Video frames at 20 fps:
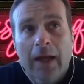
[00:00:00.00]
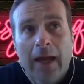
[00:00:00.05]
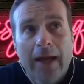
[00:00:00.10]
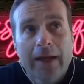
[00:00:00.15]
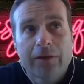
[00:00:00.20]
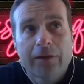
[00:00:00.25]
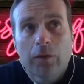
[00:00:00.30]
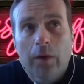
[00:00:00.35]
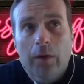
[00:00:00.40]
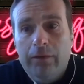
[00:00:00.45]

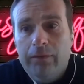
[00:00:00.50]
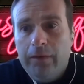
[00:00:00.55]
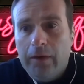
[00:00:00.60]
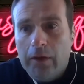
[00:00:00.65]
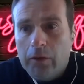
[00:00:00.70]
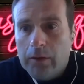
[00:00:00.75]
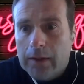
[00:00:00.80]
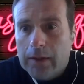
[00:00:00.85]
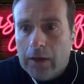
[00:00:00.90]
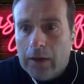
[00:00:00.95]
add to our
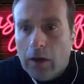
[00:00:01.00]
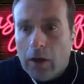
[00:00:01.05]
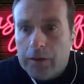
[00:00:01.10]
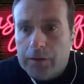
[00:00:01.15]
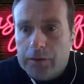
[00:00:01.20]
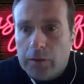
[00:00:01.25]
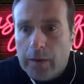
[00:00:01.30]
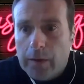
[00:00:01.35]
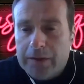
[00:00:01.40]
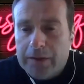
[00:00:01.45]
frequently
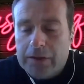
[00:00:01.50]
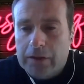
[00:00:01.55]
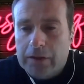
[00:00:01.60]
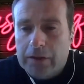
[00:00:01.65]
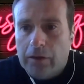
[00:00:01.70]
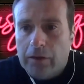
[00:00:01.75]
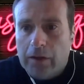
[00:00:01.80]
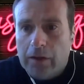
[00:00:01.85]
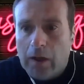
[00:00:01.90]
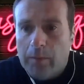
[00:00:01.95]
asked
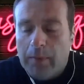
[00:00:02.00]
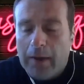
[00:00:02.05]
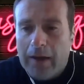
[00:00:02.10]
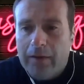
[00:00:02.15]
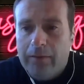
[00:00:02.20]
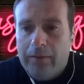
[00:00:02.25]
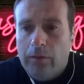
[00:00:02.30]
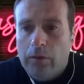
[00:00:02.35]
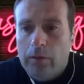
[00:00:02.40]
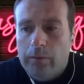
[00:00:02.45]
questions on our
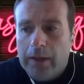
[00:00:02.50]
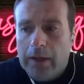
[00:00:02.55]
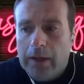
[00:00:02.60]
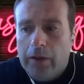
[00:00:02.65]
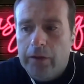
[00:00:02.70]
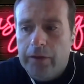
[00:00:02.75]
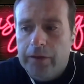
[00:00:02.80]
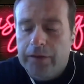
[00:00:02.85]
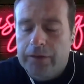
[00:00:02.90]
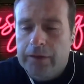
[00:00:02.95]
platform,
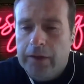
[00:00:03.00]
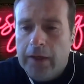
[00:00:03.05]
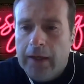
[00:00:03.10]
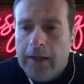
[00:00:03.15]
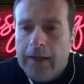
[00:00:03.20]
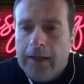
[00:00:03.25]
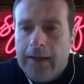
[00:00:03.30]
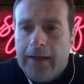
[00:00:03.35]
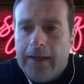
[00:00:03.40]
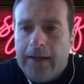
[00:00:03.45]
because
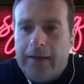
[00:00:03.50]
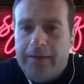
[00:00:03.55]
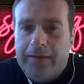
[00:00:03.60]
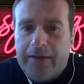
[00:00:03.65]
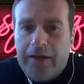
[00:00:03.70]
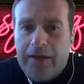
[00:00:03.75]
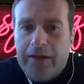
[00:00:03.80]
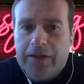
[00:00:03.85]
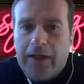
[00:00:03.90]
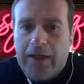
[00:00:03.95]

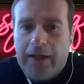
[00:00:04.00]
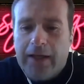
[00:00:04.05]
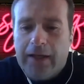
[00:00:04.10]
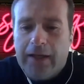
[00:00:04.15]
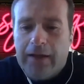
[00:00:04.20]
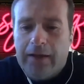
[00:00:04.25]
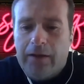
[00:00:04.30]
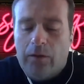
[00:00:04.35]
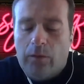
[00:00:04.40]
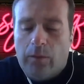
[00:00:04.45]

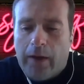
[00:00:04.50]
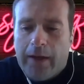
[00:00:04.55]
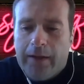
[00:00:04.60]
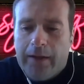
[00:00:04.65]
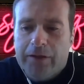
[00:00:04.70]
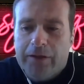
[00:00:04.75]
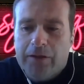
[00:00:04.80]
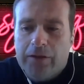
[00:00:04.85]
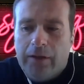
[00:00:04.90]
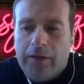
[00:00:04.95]
essentially the way
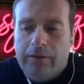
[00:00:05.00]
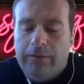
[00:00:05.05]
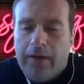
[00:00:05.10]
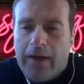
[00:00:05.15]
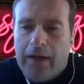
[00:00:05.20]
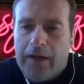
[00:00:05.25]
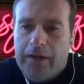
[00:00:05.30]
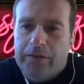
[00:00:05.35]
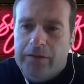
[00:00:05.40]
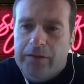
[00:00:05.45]
that you
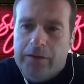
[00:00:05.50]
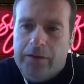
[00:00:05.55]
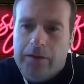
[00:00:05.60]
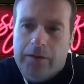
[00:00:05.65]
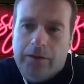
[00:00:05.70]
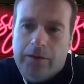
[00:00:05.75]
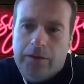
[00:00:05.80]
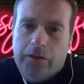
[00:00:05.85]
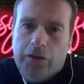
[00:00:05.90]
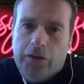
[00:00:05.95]
invest
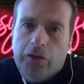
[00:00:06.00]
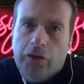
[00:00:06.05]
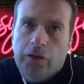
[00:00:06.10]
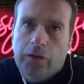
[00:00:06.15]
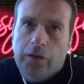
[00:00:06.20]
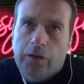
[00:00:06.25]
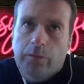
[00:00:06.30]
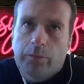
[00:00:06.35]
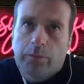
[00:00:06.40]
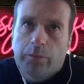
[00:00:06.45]

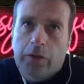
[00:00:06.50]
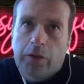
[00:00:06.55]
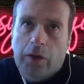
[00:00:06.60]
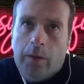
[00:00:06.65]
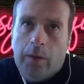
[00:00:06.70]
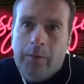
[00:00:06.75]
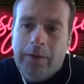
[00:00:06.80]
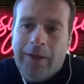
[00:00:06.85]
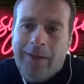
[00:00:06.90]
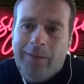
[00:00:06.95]
should
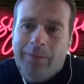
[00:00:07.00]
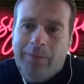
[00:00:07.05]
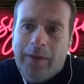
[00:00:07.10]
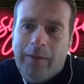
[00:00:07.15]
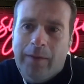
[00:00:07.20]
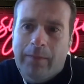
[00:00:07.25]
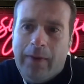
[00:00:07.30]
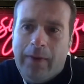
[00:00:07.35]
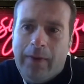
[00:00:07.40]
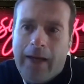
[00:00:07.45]
predominantly
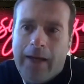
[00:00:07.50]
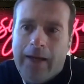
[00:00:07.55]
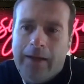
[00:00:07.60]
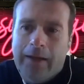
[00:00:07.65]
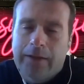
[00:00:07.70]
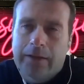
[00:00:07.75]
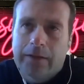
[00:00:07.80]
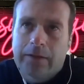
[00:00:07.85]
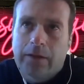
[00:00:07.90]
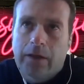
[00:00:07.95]
be
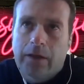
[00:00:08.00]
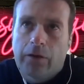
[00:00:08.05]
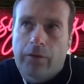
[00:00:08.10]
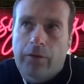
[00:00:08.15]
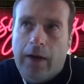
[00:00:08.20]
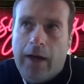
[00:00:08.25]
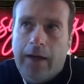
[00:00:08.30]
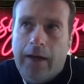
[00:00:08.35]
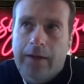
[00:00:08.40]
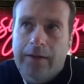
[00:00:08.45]
made
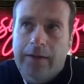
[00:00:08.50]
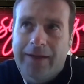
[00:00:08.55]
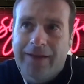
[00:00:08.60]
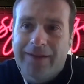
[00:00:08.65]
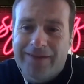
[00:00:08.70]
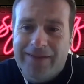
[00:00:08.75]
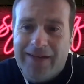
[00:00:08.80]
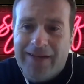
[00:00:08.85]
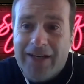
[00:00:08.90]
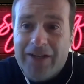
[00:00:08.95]
around the
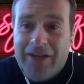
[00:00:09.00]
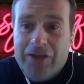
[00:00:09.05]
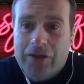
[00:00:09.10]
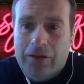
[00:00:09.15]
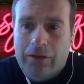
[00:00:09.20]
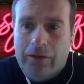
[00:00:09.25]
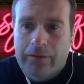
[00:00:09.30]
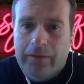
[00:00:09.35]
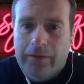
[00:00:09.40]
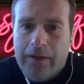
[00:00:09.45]

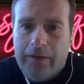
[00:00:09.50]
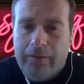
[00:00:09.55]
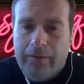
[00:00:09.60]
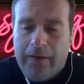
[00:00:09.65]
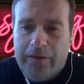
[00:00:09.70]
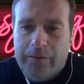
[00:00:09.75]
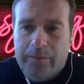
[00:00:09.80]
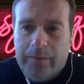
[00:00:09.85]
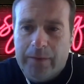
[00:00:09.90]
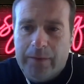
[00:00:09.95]
intention of the
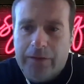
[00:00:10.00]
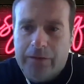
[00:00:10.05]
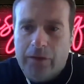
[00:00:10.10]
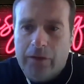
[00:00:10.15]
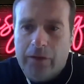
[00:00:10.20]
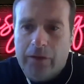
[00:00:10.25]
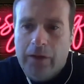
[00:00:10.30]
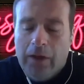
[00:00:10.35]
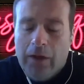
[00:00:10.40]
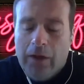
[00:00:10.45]
investment.
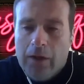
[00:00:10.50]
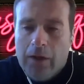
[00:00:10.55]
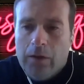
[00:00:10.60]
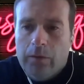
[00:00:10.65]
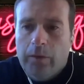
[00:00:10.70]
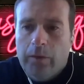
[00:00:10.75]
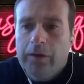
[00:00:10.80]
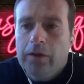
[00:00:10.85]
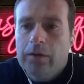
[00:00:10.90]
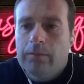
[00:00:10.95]
So
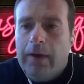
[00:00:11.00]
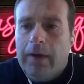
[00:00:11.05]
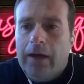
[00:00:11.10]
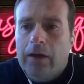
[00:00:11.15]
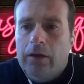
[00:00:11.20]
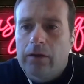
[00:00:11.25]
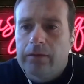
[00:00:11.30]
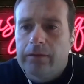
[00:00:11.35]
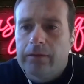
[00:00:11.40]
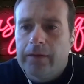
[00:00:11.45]
whether you're
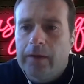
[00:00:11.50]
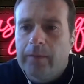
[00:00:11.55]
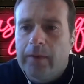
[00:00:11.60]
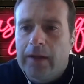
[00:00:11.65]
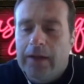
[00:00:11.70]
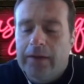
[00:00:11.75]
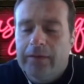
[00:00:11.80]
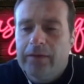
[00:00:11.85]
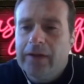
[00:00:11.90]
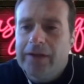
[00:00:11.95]
male or
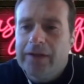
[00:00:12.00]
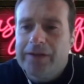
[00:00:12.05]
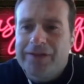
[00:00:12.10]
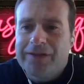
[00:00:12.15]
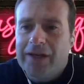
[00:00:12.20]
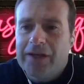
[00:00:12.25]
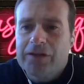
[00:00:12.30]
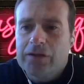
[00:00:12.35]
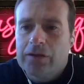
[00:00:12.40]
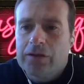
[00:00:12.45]
female, if the
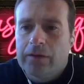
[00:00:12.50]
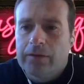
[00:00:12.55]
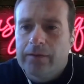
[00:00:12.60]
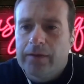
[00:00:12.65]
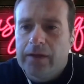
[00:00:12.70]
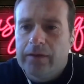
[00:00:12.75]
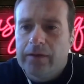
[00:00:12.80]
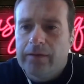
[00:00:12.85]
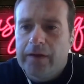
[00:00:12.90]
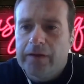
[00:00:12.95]
intention of
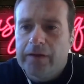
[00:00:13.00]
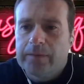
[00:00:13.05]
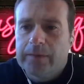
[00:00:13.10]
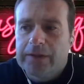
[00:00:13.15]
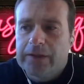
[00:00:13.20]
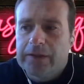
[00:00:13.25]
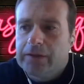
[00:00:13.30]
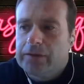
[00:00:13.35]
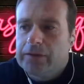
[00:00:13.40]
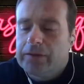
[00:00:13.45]
the
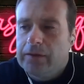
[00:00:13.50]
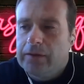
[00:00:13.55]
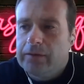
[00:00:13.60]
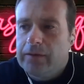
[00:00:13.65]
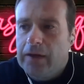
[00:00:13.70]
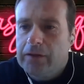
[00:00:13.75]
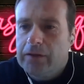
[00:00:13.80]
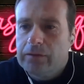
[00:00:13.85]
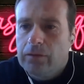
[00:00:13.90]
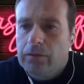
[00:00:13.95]
investment is to
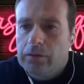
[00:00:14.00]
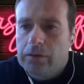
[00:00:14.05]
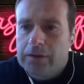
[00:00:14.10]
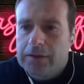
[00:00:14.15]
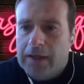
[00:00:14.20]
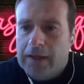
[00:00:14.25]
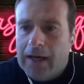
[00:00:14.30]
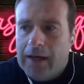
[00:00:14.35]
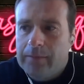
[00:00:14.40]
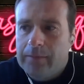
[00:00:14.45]
invest for
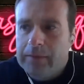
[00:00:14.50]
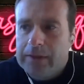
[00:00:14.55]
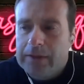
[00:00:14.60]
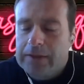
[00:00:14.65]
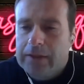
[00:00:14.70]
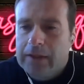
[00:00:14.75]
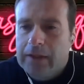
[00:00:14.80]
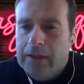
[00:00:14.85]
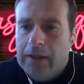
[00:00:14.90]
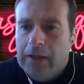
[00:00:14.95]

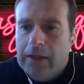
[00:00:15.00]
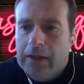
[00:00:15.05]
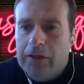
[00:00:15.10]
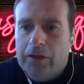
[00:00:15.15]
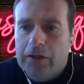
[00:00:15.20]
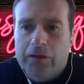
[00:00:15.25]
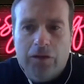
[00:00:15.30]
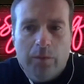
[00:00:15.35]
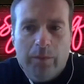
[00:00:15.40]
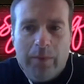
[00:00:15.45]
retirement,
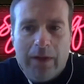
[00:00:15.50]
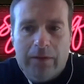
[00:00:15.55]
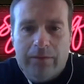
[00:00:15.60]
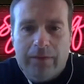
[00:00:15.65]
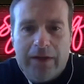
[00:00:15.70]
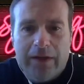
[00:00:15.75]
you should be